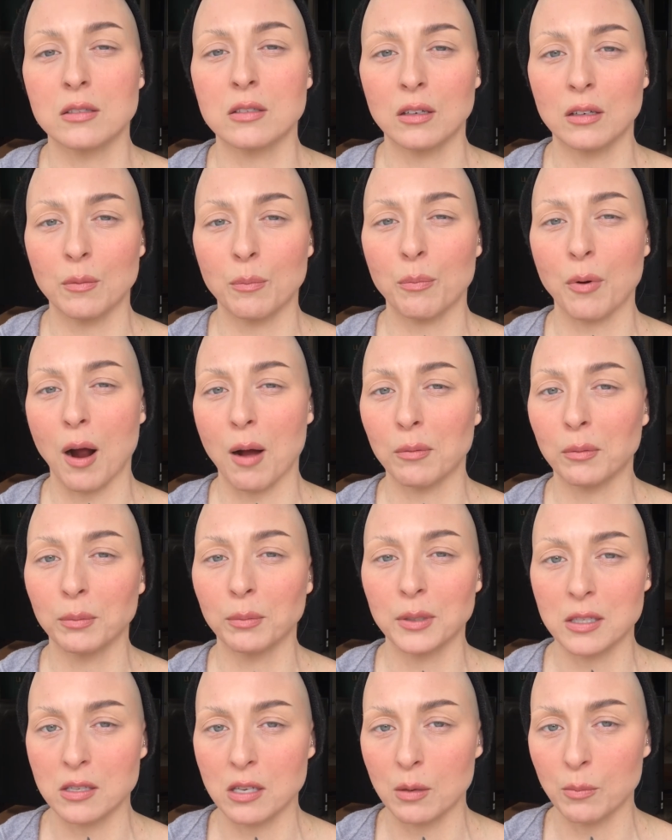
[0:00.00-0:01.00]
going to probably
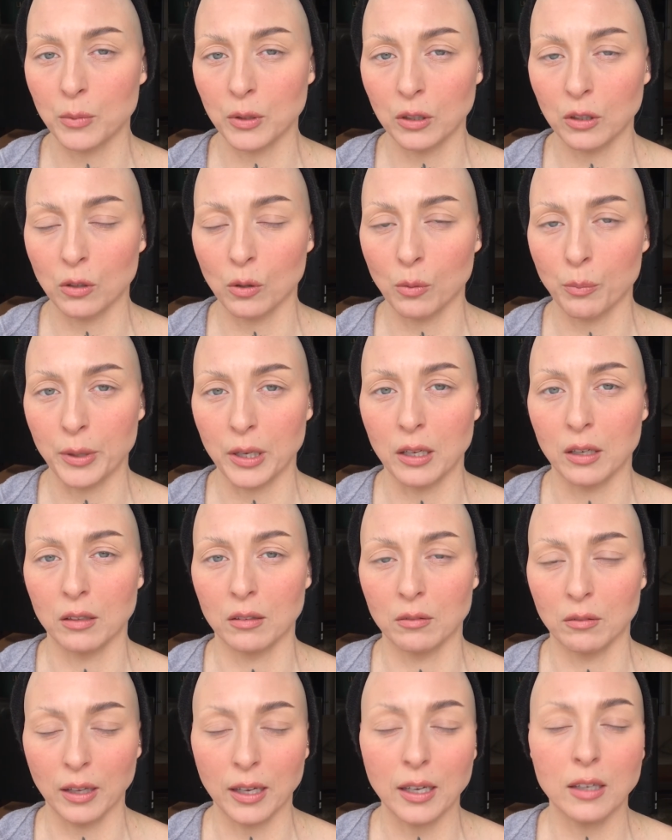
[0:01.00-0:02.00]
seem a little bit
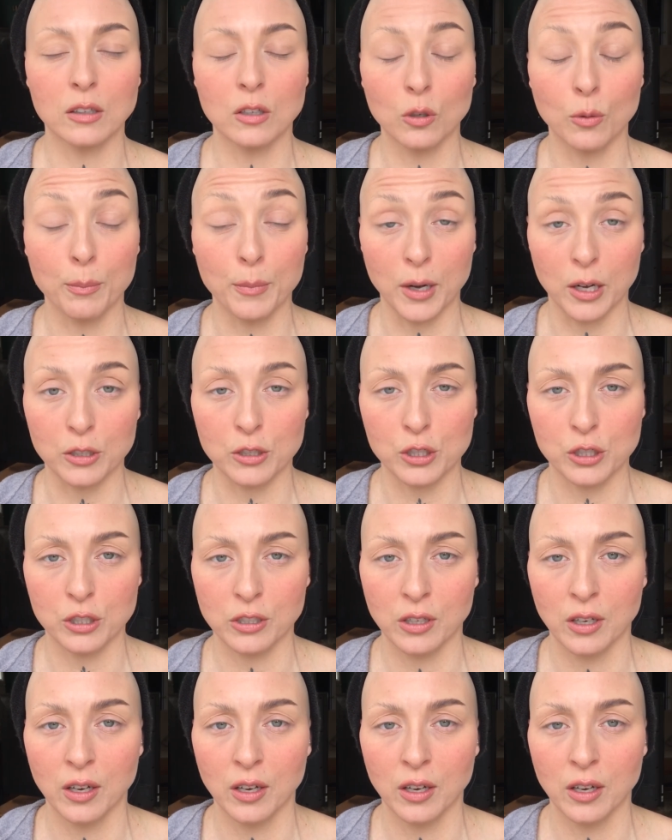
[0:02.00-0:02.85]
like a little much.